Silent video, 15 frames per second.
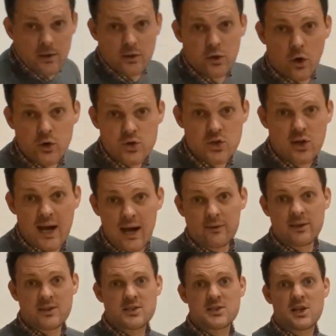Not sure how
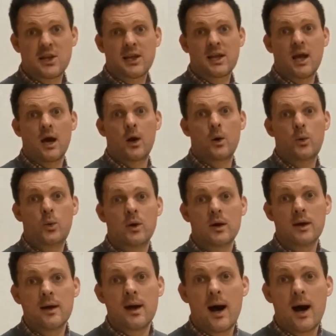this is going to go,